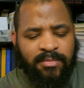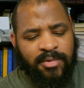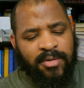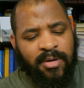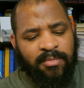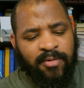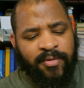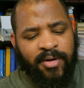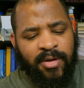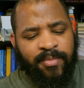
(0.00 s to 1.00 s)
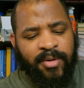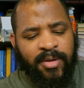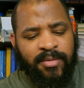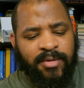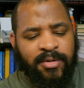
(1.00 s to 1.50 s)
start moving up,
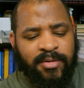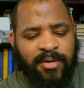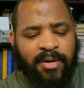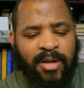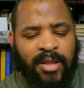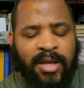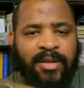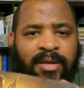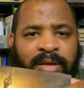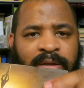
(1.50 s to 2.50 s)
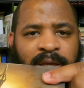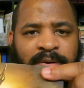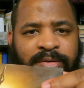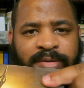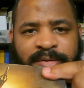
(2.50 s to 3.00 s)
and it'll start collecting, and
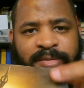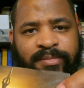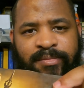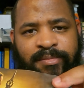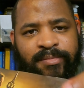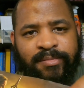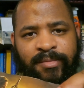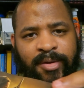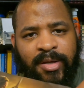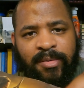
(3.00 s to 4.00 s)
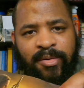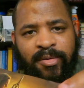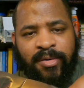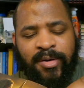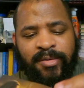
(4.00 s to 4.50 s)
you just keep
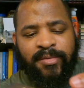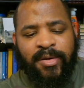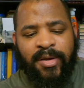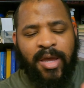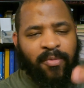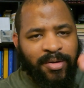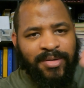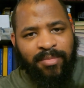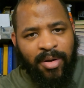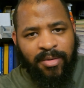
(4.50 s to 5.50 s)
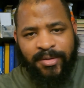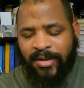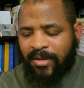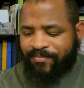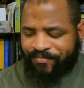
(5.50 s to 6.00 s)
going. And once it balls up,